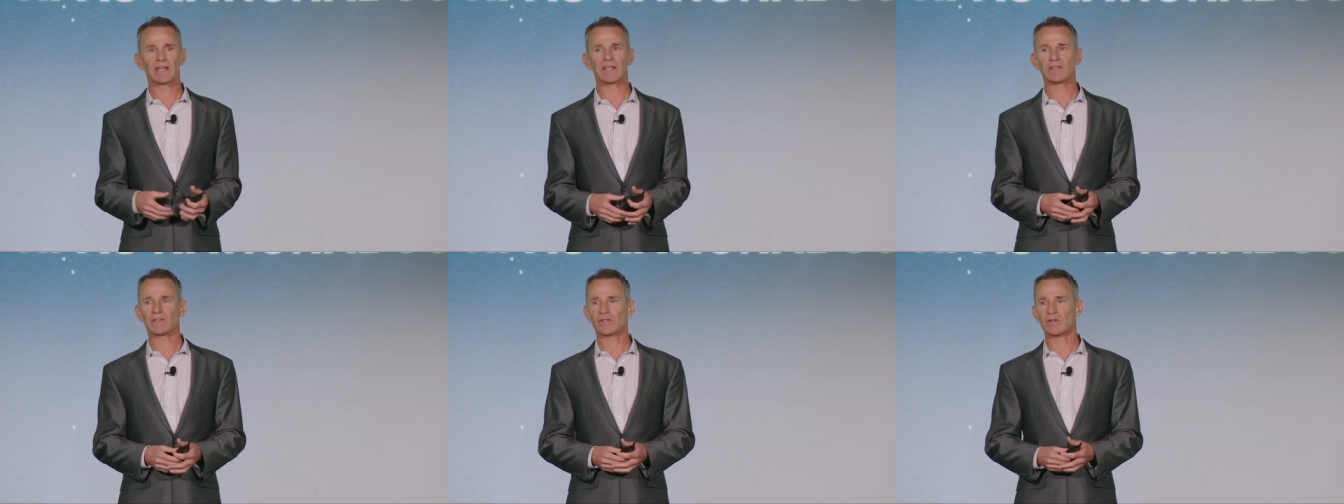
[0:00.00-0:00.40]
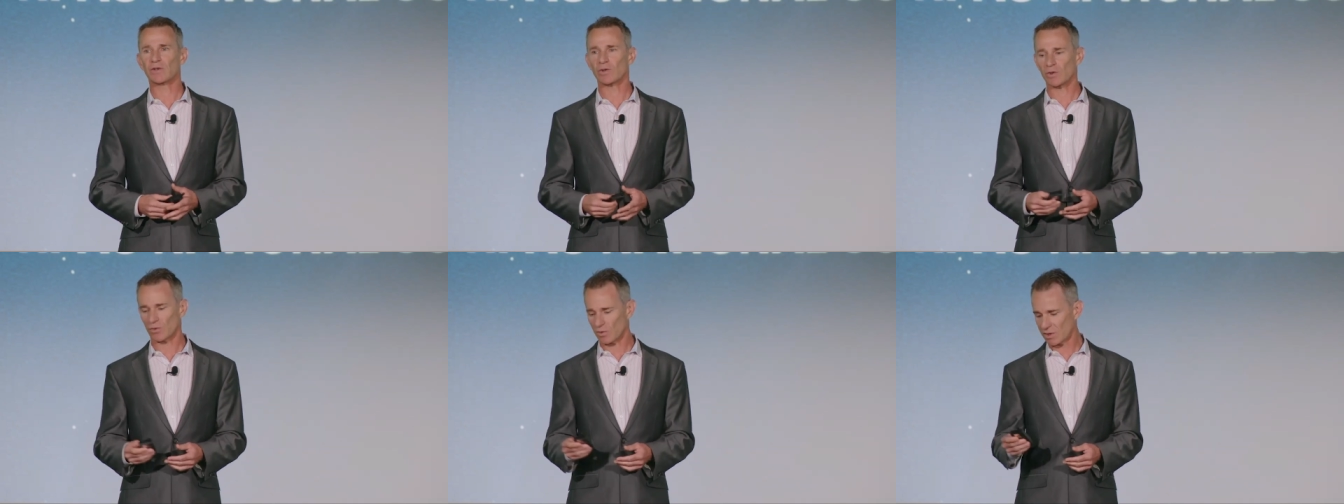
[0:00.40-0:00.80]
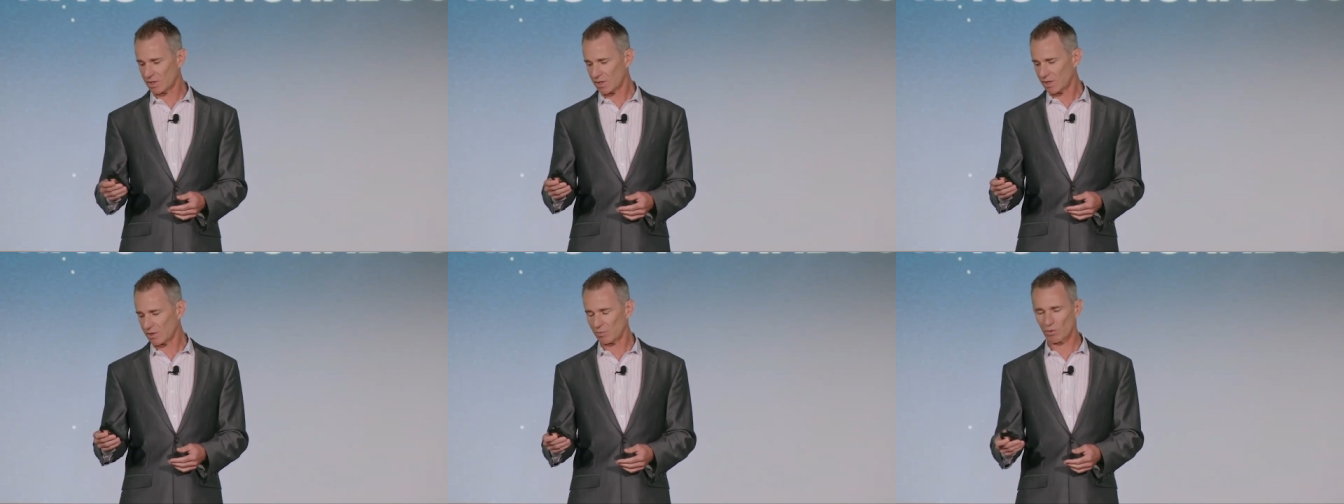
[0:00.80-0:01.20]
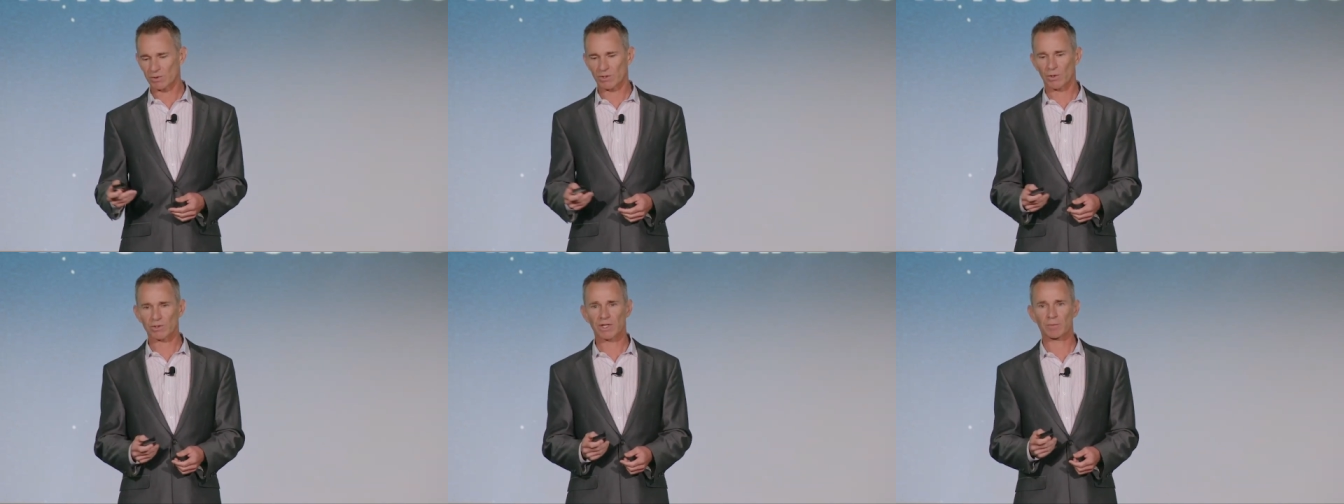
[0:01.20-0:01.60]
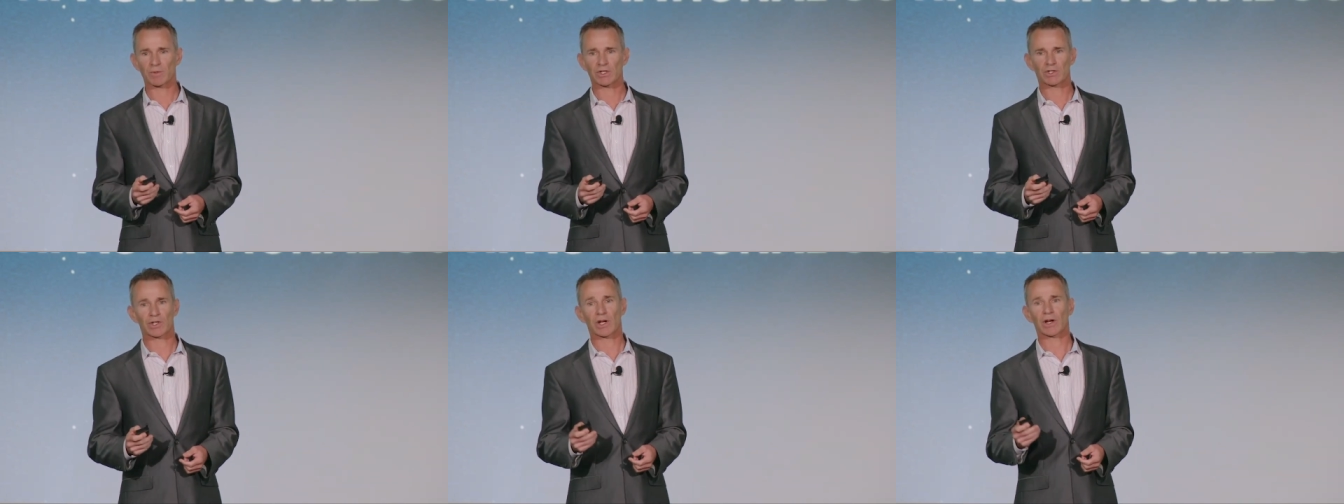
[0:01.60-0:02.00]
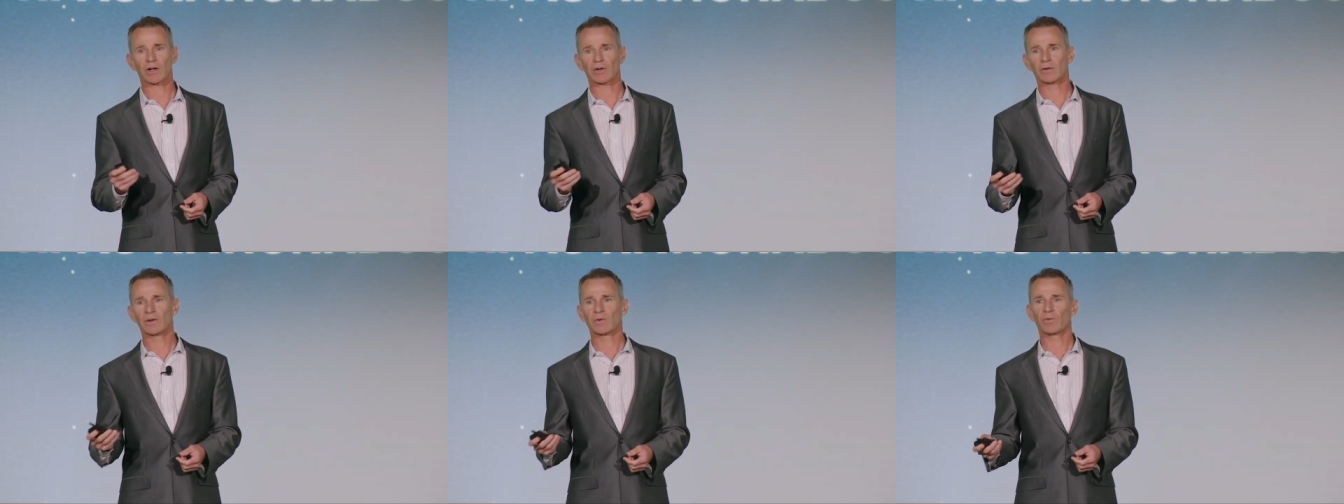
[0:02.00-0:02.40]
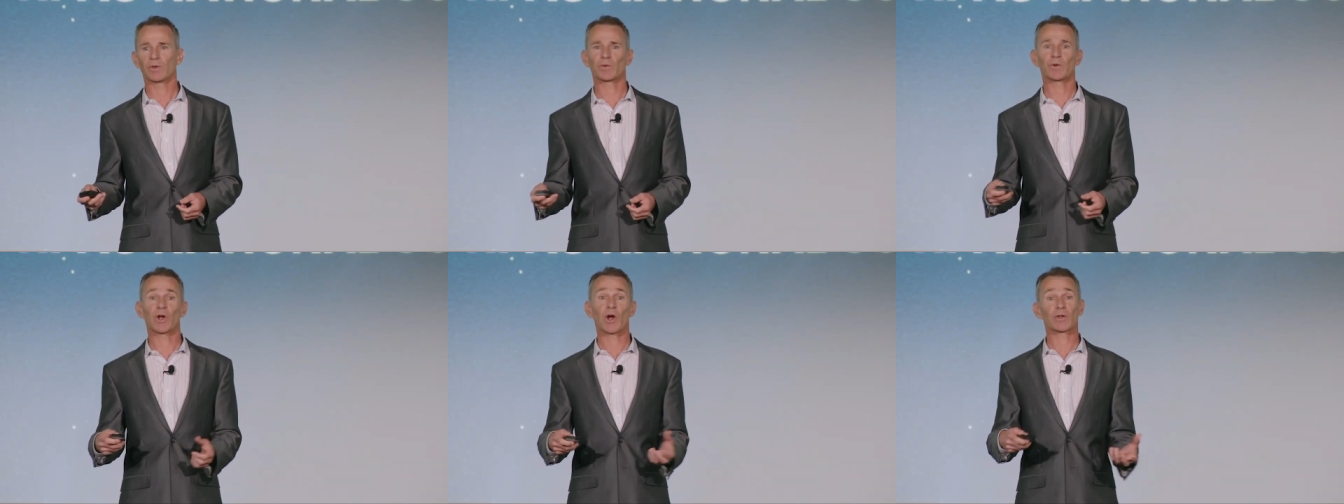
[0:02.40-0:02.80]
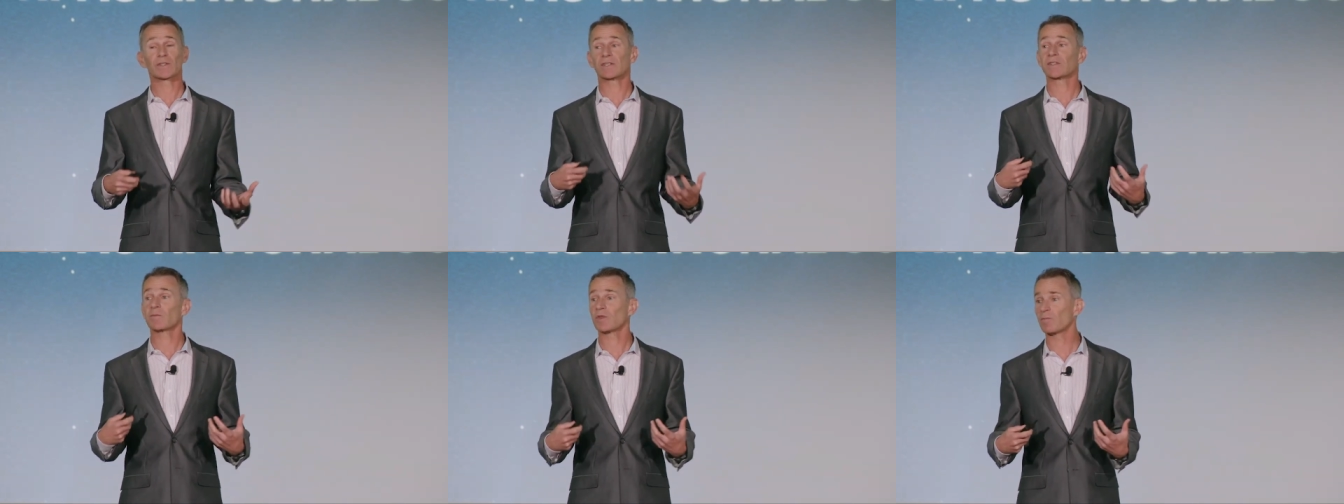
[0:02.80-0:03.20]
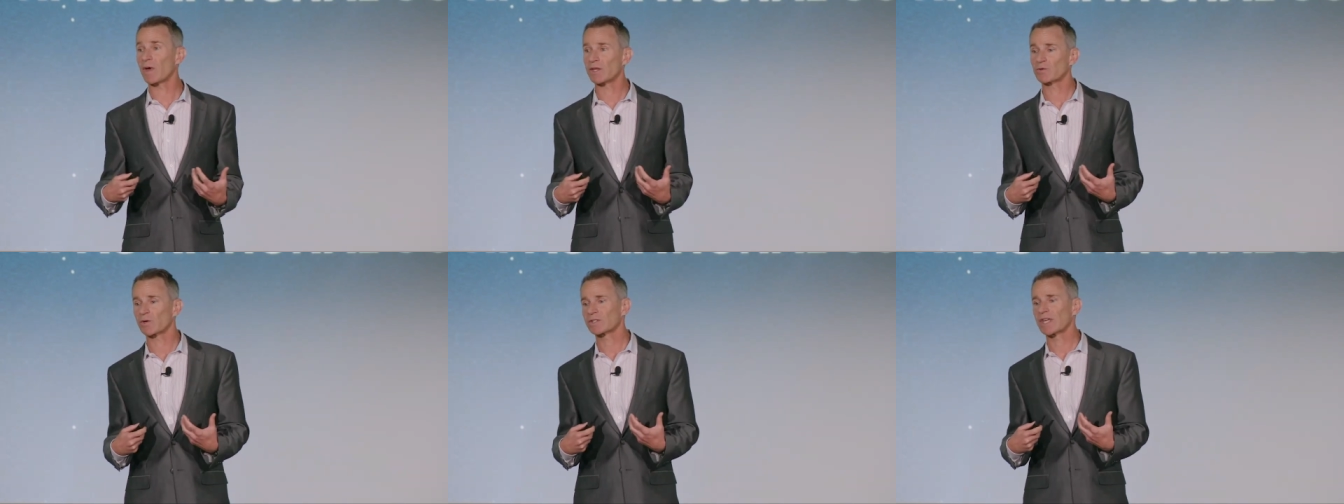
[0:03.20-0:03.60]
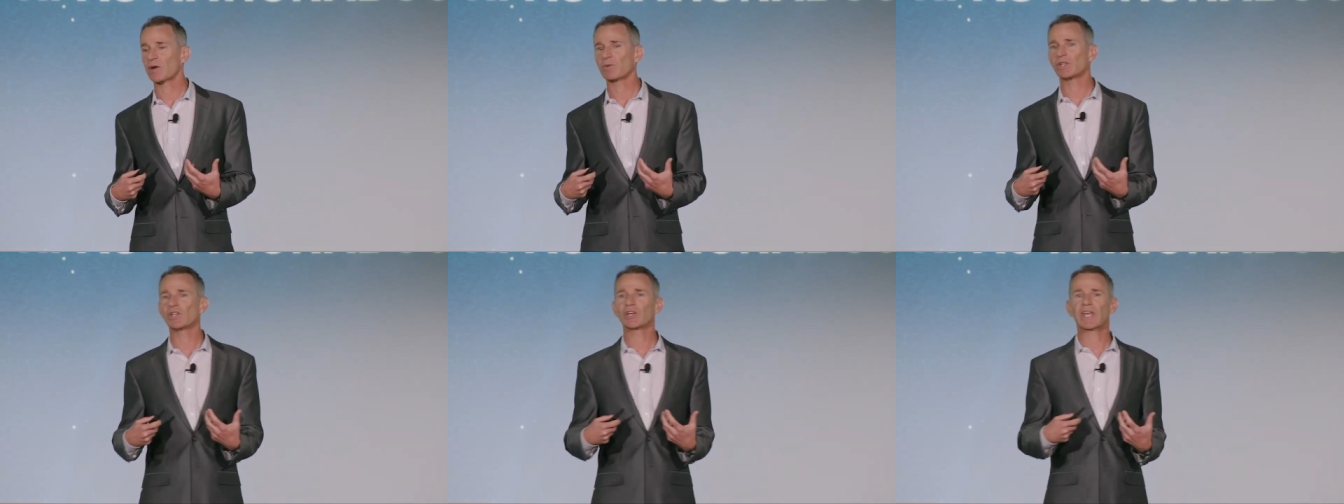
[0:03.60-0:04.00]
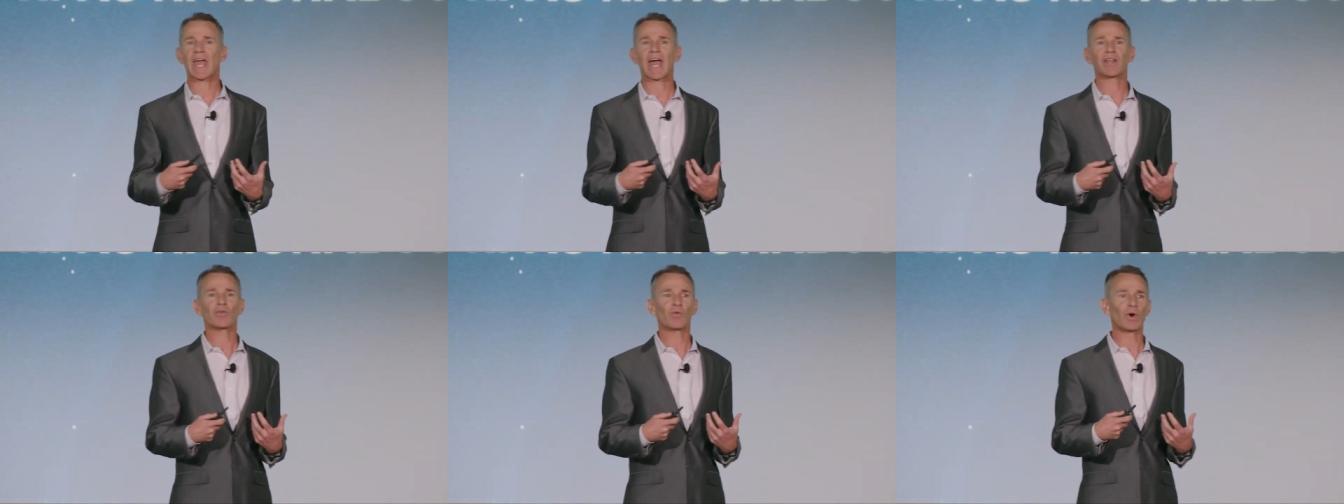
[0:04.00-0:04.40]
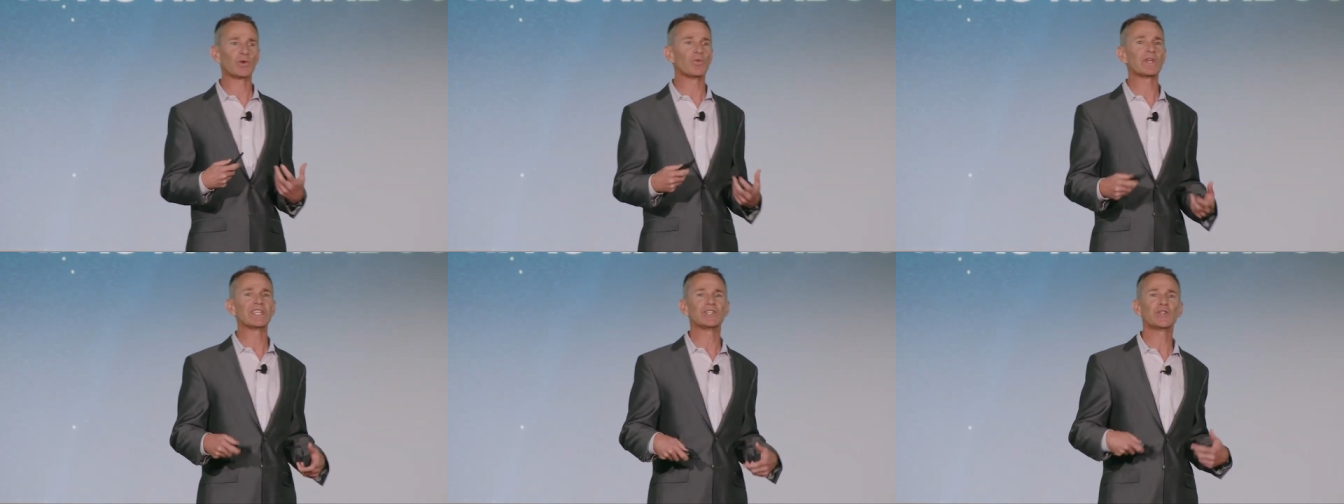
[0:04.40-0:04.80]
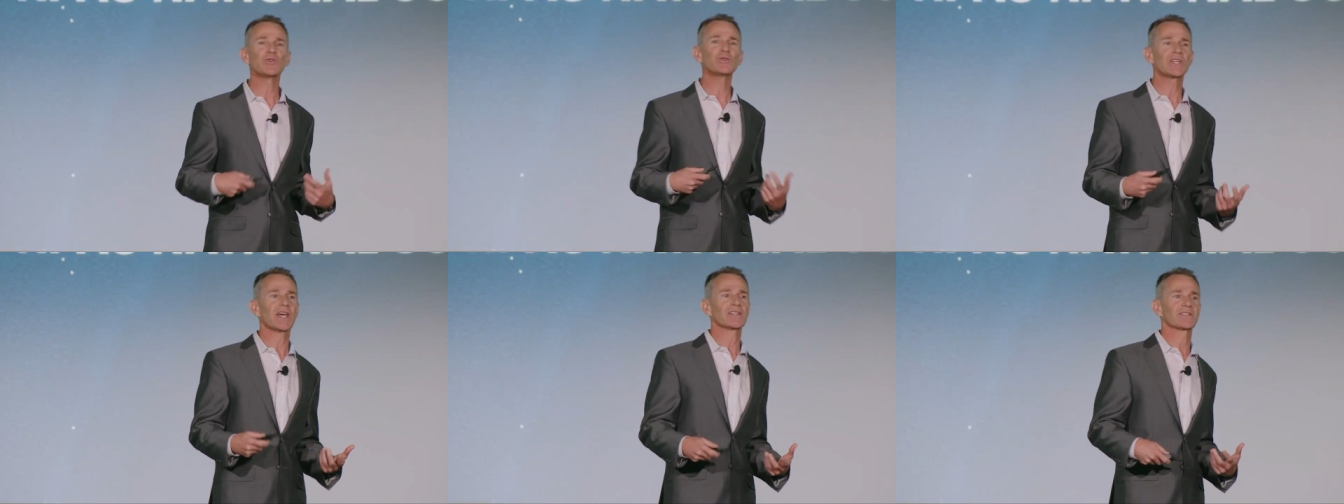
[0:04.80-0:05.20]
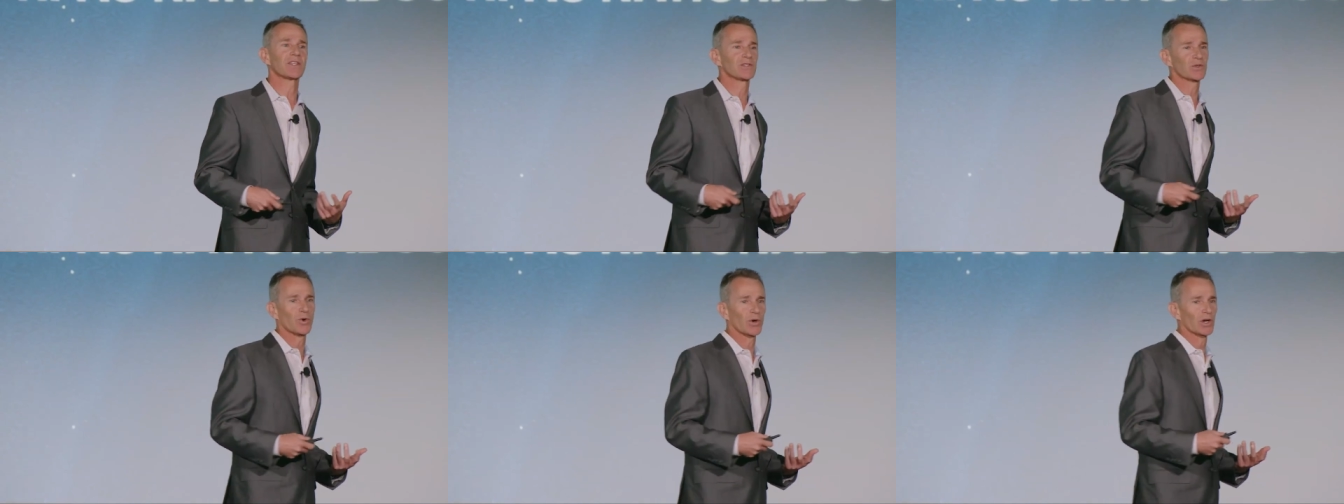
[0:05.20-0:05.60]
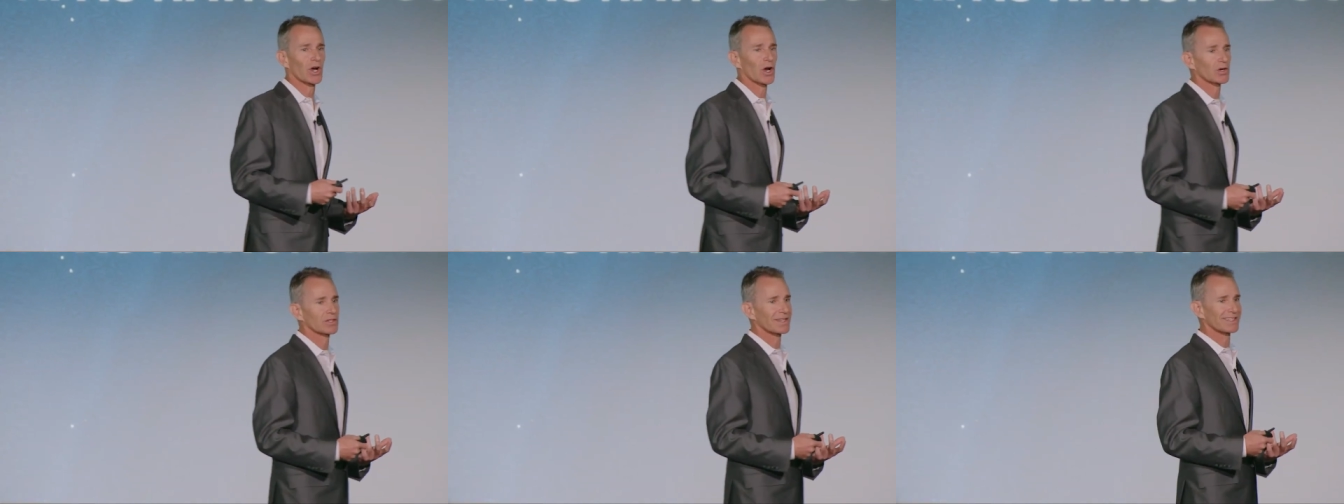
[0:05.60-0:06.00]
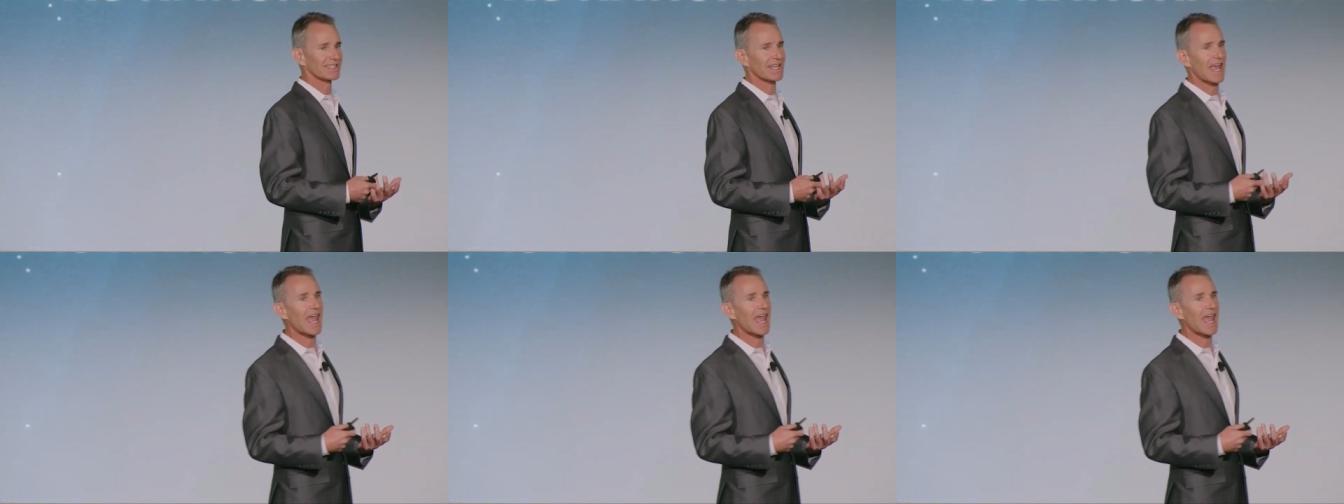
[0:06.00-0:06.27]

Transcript: into the results I'm going to share with regards to some of the metrics that we look at when we do test the scorecard to see,